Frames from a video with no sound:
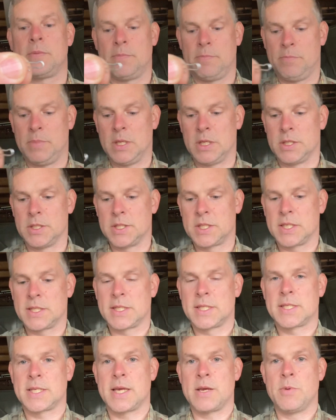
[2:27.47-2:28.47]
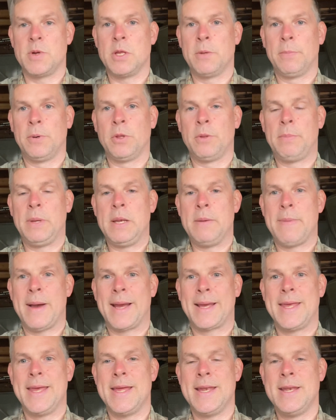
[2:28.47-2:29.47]
Because, as I say, when you put the pin
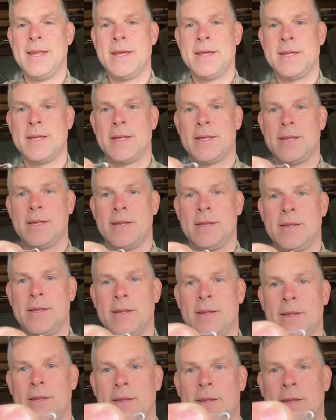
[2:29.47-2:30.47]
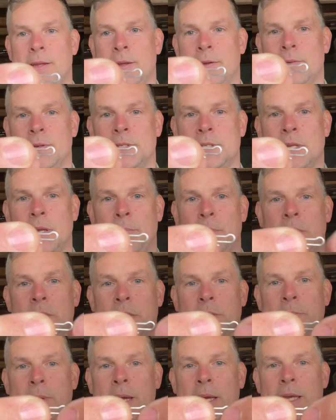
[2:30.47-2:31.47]
back in, once that
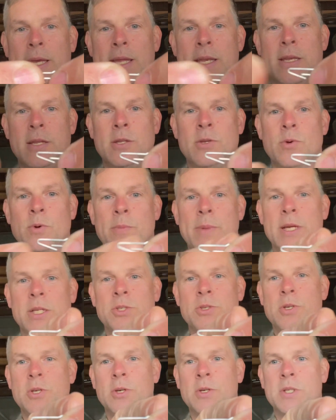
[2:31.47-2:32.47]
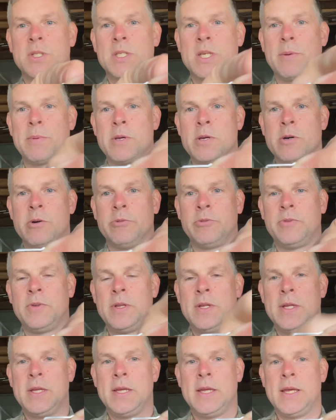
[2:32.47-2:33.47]
pin's back in, you want to make sure your hook's coming off
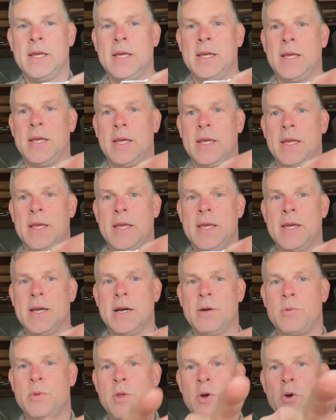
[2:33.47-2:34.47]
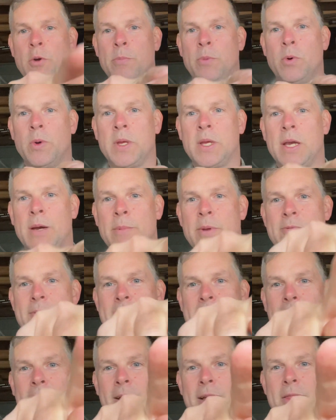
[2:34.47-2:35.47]
here with the hook point coming
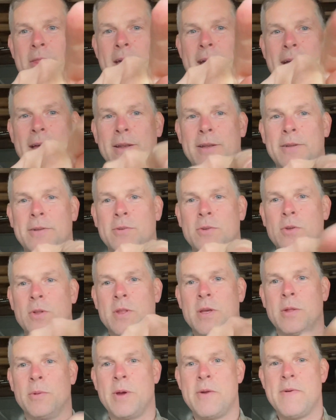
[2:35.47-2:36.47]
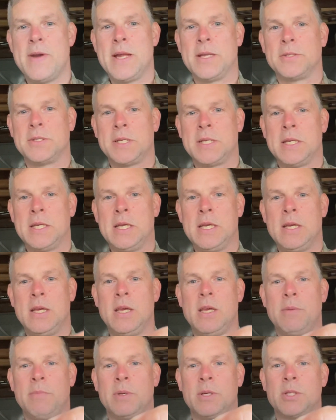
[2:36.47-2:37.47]
round like that, not the other way around.
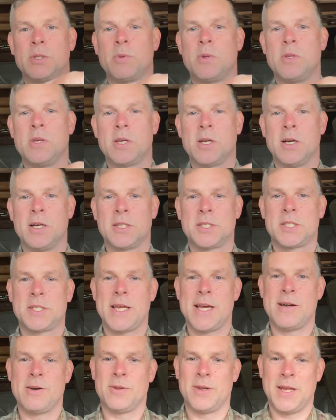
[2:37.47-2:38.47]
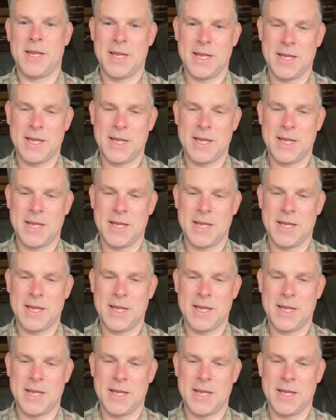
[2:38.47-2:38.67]
Because when you cast out,